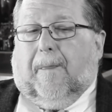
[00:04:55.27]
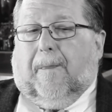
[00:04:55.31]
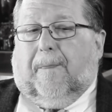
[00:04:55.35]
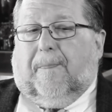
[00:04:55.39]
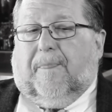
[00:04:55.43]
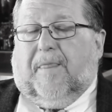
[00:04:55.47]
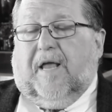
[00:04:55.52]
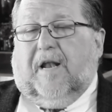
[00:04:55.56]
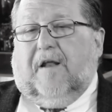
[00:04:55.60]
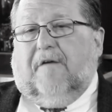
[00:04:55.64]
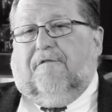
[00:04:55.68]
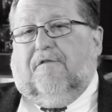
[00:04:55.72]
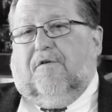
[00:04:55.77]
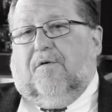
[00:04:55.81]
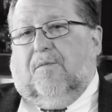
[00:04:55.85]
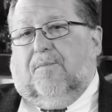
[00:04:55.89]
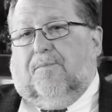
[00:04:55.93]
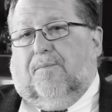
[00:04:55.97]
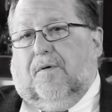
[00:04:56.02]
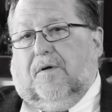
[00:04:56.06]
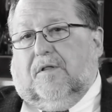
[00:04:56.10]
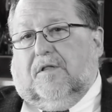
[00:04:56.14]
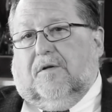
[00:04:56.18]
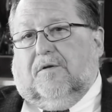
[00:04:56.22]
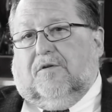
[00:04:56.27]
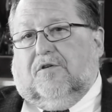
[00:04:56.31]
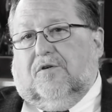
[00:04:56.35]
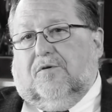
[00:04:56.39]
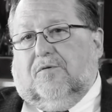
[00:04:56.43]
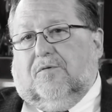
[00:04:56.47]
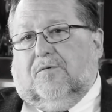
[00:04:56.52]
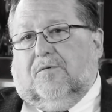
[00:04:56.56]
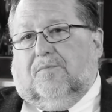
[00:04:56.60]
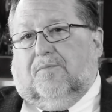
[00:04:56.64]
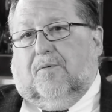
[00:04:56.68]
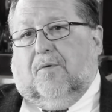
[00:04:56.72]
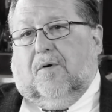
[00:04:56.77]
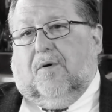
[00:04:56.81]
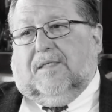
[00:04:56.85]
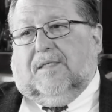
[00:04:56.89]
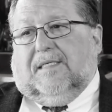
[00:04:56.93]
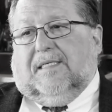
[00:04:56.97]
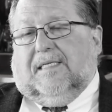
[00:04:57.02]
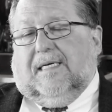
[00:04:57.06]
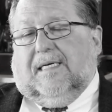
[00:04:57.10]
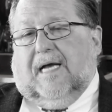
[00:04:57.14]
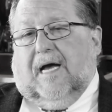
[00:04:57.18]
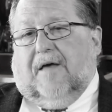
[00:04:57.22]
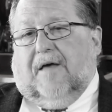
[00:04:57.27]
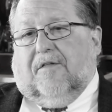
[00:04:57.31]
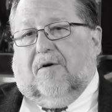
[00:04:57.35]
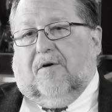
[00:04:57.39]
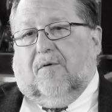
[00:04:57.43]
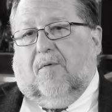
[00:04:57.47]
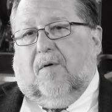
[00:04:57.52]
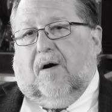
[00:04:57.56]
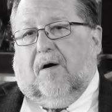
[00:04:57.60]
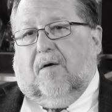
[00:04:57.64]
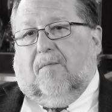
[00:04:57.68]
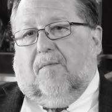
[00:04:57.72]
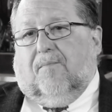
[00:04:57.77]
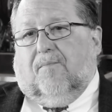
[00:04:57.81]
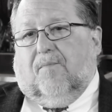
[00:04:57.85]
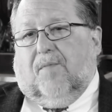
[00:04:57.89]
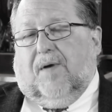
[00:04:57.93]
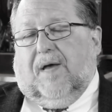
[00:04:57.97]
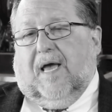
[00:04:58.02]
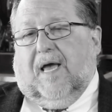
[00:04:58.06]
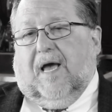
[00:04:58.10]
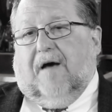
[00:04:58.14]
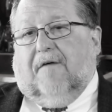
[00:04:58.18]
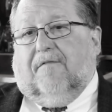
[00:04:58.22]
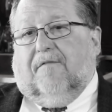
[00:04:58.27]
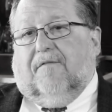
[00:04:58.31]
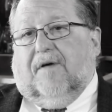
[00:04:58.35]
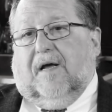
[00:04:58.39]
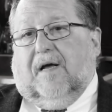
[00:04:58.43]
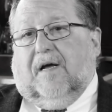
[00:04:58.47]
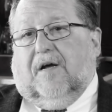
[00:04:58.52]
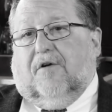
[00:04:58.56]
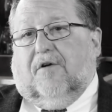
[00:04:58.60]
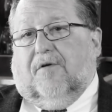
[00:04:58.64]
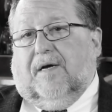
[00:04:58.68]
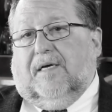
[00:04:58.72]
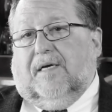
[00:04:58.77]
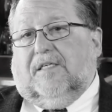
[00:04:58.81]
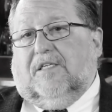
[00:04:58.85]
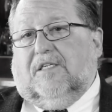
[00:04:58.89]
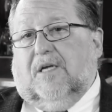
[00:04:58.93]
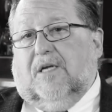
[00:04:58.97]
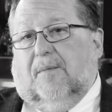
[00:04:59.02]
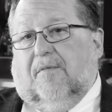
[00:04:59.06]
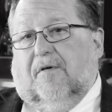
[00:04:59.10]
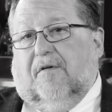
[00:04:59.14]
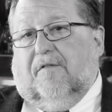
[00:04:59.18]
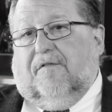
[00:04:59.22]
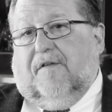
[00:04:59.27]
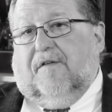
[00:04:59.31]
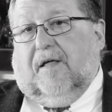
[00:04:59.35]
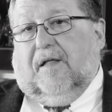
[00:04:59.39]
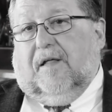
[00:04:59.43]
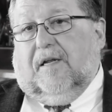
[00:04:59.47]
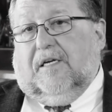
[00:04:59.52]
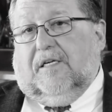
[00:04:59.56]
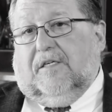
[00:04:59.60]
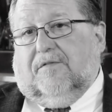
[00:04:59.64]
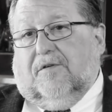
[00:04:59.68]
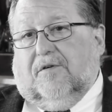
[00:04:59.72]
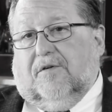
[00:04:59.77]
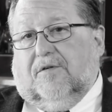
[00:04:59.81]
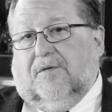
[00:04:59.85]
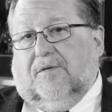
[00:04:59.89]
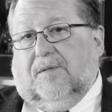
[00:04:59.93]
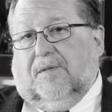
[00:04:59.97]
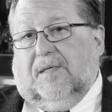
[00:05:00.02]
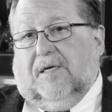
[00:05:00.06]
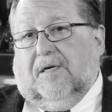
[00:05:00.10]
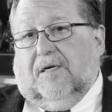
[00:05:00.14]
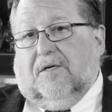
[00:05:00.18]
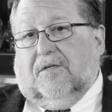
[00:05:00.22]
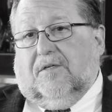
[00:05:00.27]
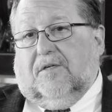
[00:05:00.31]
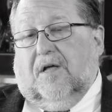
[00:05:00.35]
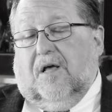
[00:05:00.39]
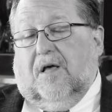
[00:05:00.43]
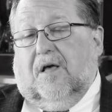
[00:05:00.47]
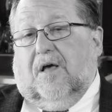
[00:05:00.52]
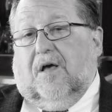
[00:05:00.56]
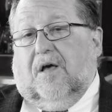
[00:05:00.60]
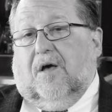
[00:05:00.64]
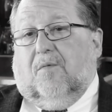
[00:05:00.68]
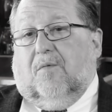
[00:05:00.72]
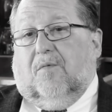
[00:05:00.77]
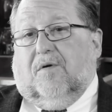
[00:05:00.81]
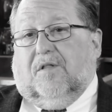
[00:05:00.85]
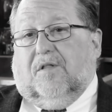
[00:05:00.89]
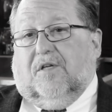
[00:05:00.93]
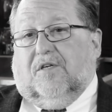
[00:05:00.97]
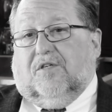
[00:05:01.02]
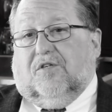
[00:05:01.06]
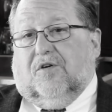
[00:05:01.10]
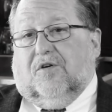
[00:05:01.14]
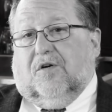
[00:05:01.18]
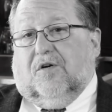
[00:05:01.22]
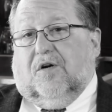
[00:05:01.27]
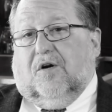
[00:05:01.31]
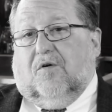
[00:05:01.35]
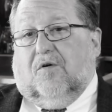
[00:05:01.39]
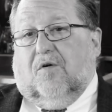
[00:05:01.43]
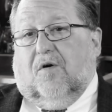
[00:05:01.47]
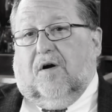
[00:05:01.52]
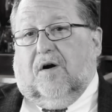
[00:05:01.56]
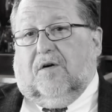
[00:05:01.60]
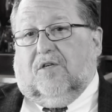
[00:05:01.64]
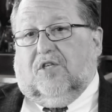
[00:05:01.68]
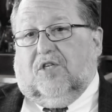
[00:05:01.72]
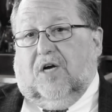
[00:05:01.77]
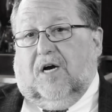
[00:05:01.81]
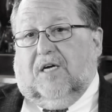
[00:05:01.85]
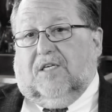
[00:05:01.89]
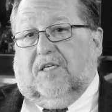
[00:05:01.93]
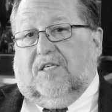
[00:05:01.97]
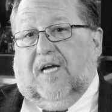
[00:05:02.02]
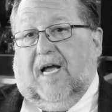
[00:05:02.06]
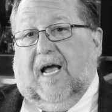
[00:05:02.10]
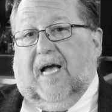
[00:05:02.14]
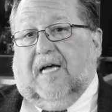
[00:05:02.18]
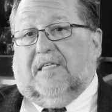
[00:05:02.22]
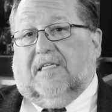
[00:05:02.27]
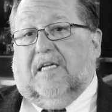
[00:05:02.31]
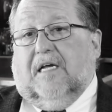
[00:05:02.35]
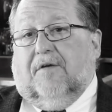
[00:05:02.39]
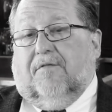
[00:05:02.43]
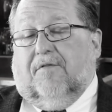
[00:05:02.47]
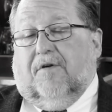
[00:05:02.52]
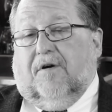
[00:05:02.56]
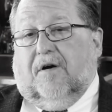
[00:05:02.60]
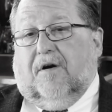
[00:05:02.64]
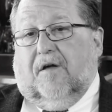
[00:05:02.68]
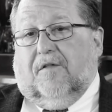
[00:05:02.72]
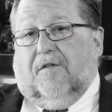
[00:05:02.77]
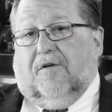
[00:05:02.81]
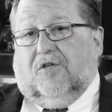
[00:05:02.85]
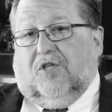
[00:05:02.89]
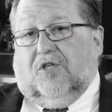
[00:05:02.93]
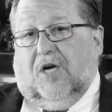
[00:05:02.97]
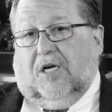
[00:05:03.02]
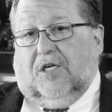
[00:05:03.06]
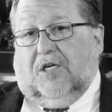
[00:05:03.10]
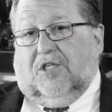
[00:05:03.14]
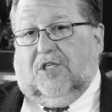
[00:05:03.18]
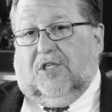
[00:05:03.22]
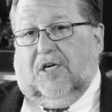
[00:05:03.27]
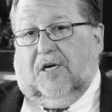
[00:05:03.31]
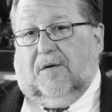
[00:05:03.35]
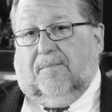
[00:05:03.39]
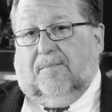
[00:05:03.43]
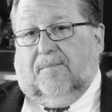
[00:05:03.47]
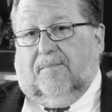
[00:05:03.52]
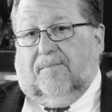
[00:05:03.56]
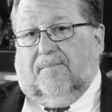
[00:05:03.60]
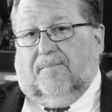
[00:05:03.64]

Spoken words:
Then if you put the 2 points together, where we have increased number of felonies for 2 years, with the circuit court judge asking for another judgeship,